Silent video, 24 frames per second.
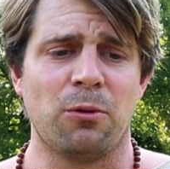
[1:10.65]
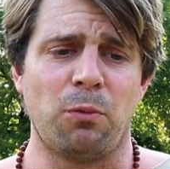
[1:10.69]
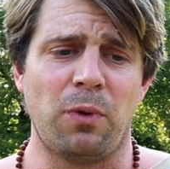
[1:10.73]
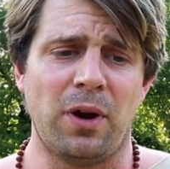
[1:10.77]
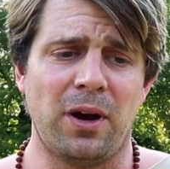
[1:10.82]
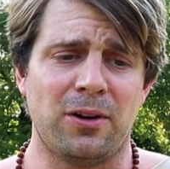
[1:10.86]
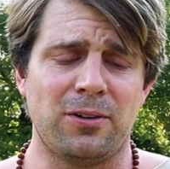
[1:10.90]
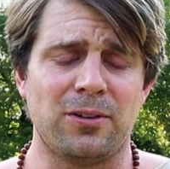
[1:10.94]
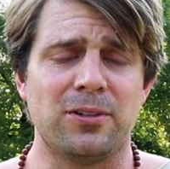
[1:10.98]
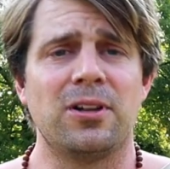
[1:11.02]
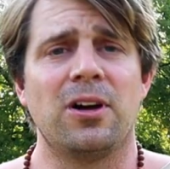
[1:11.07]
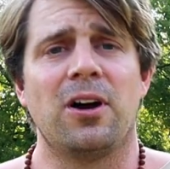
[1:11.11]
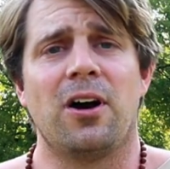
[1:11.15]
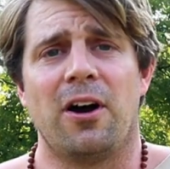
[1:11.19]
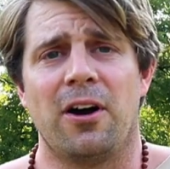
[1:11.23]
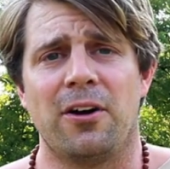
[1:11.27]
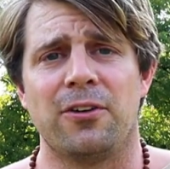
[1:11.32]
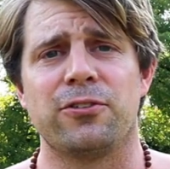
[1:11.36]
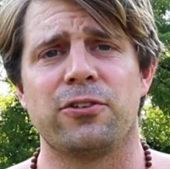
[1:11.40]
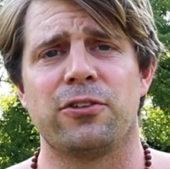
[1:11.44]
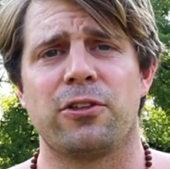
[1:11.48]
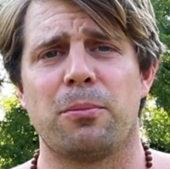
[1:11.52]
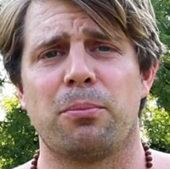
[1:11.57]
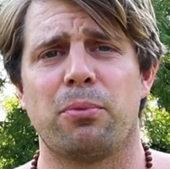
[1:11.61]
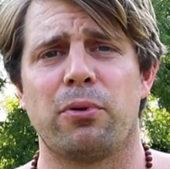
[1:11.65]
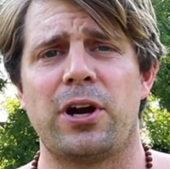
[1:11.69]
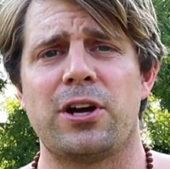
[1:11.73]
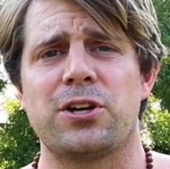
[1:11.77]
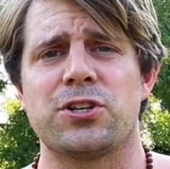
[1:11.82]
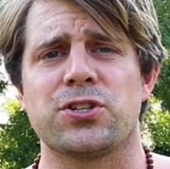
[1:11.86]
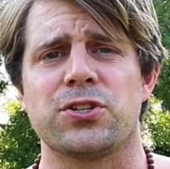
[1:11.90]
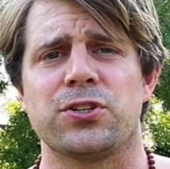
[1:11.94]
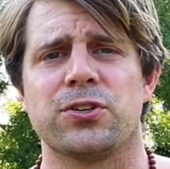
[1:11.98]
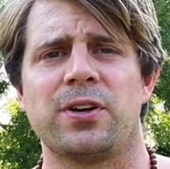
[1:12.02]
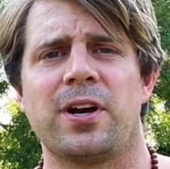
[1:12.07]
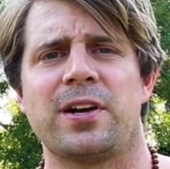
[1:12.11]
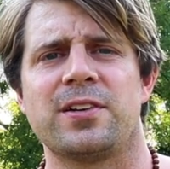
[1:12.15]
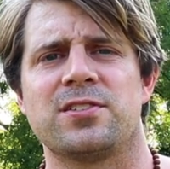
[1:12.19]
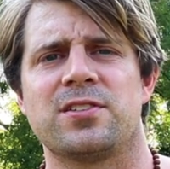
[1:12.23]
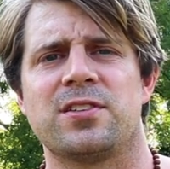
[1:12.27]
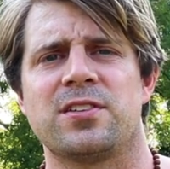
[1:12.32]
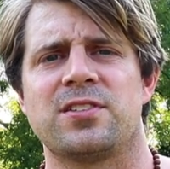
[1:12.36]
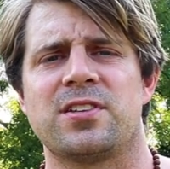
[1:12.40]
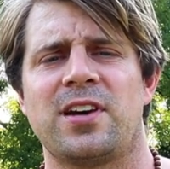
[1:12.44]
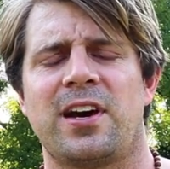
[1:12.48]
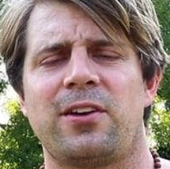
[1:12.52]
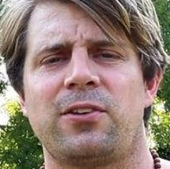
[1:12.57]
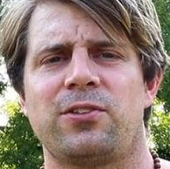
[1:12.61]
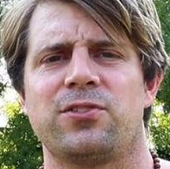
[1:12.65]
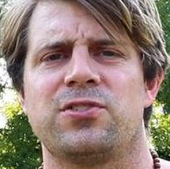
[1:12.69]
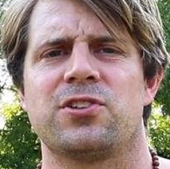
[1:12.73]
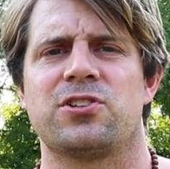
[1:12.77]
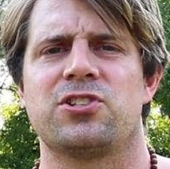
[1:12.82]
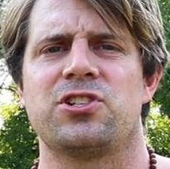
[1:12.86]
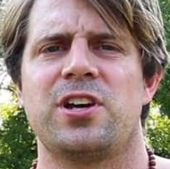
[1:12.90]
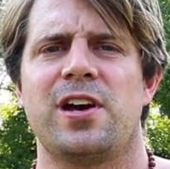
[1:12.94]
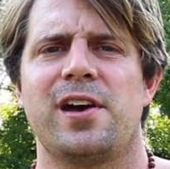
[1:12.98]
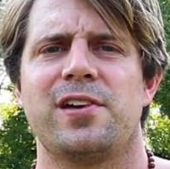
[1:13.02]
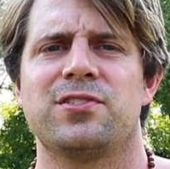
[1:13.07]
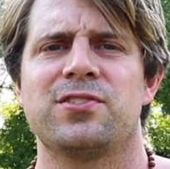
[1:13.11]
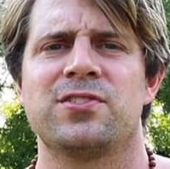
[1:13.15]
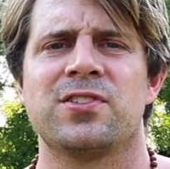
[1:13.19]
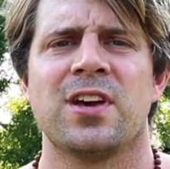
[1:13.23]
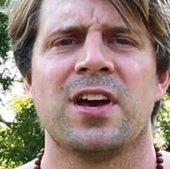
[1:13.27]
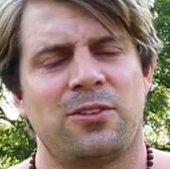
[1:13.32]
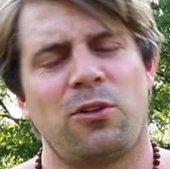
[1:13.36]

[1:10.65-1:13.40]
well, under the pressure, as the title suggests.